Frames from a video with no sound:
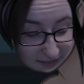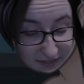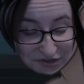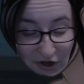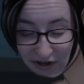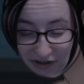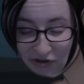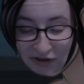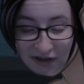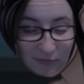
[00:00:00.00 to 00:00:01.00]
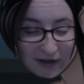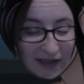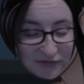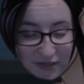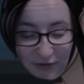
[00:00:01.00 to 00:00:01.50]
Since it's dark in here anyway, I
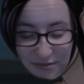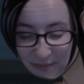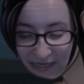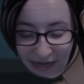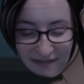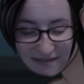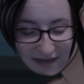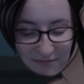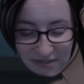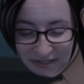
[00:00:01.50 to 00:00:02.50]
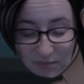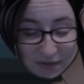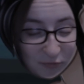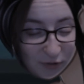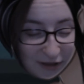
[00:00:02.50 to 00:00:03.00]
have to close my eyes, and I'm just gonna
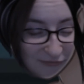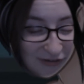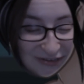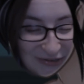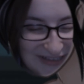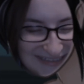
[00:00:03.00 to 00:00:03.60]
pick what I feel.